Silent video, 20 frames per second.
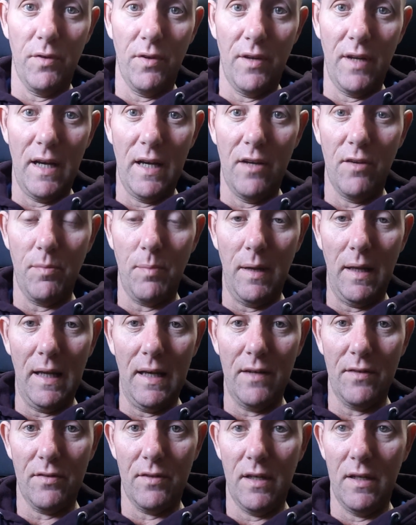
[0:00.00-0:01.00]
today is my
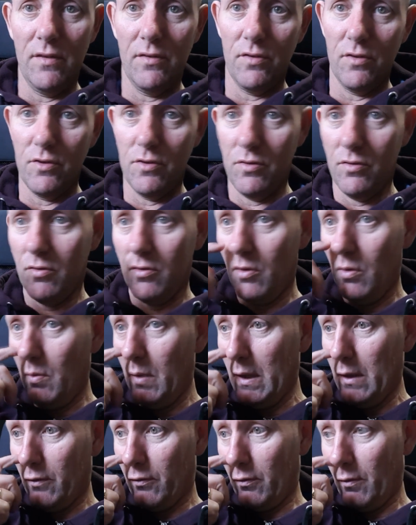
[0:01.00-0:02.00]
last day. So 2
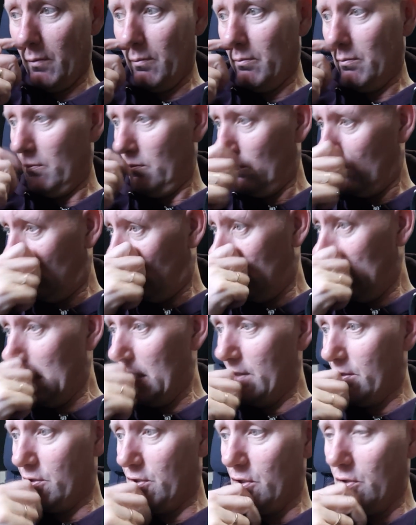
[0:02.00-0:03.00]
weeks from
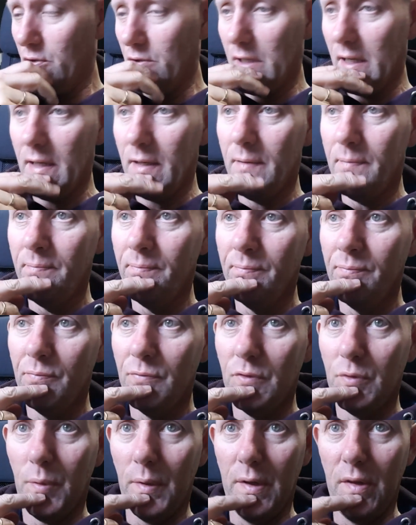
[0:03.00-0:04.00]
today's Tuesday,
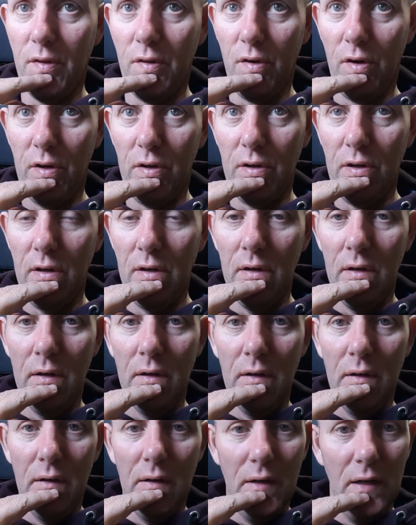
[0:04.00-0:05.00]
23rd.
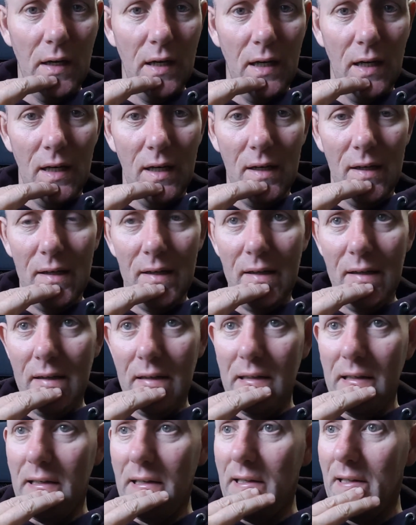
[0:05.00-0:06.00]

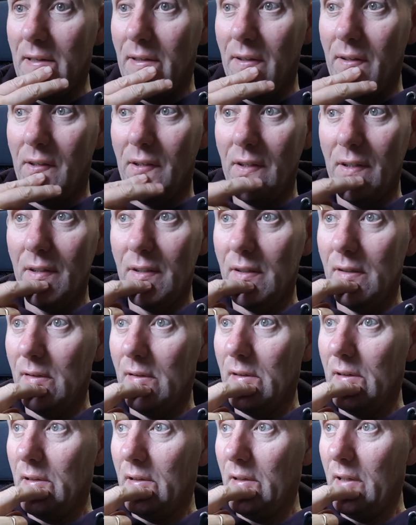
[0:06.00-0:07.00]
And
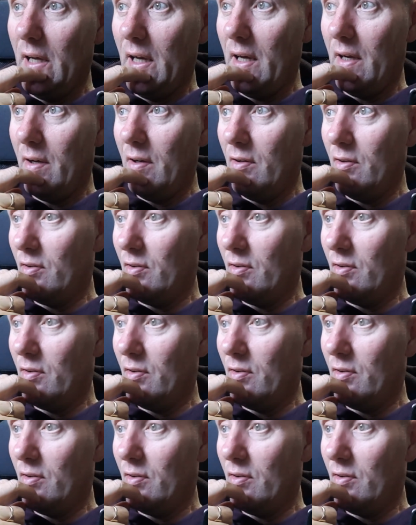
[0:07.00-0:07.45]
yeah,